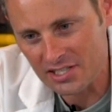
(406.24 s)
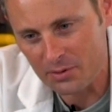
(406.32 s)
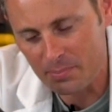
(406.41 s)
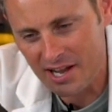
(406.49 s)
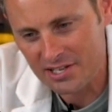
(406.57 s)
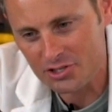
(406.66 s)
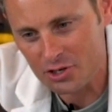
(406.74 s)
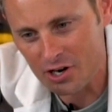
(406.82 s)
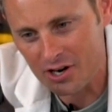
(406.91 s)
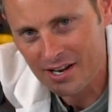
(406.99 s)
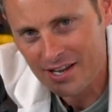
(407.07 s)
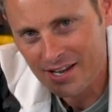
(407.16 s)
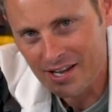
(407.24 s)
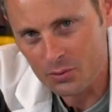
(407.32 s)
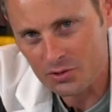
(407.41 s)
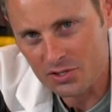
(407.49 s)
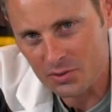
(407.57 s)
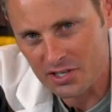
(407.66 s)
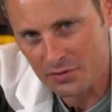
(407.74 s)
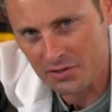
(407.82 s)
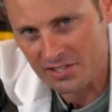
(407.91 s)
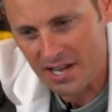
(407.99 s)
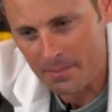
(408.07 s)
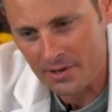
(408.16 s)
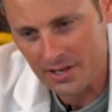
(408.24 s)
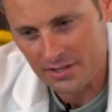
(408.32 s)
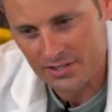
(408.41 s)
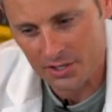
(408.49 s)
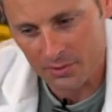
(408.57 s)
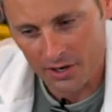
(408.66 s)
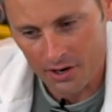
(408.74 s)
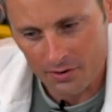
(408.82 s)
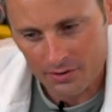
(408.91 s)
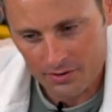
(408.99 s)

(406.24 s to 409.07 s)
the capacitor and we'll see what difference that makes. Here we go.